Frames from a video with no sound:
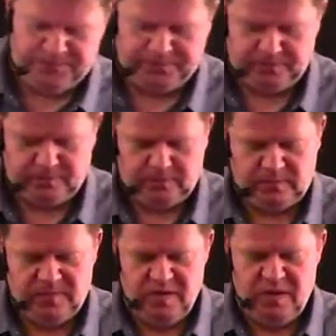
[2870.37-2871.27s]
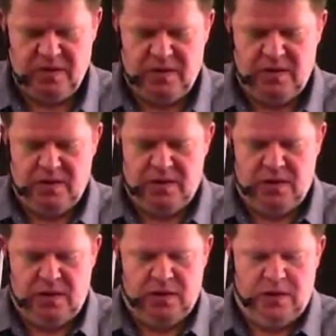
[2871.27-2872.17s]

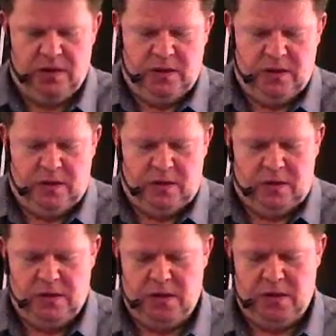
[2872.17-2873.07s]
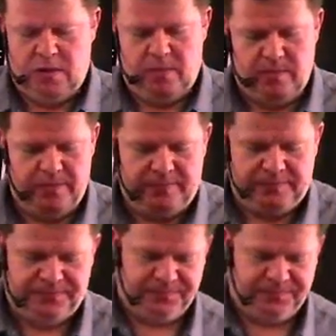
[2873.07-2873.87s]
Nobody speaks.